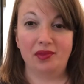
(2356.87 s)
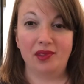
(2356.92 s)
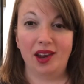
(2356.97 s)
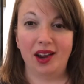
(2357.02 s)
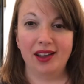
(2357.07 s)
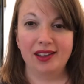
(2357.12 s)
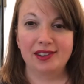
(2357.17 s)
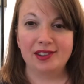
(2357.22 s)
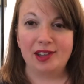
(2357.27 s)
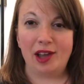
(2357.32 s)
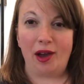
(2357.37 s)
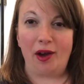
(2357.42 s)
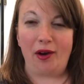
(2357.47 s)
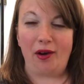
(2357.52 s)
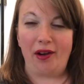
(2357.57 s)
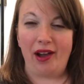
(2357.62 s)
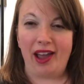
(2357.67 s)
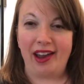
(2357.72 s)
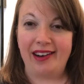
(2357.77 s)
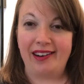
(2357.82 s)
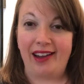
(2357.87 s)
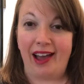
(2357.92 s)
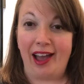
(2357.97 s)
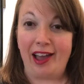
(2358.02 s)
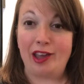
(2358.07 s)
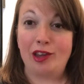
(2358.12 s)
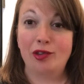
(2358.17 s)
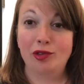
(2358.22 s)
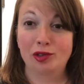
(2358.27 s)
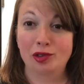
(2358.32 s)
So, and
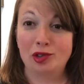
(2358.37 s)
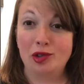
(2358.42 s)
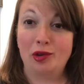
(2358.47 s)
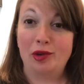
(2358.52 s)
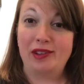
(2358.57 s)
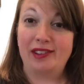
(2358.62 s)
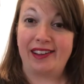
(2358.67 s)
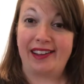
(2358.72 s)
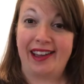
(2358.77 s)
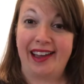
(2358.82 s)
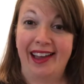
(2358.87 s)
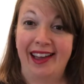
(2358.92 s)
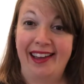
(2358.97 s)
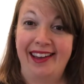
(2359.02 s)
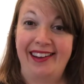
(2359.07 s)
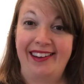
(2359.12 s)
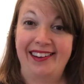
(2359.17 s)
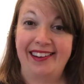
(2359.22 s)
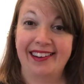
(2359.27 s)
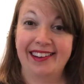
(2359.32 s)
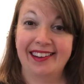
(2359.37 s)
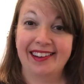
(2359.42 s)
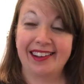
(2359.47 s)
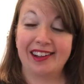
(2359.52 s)
I used to, as a kid,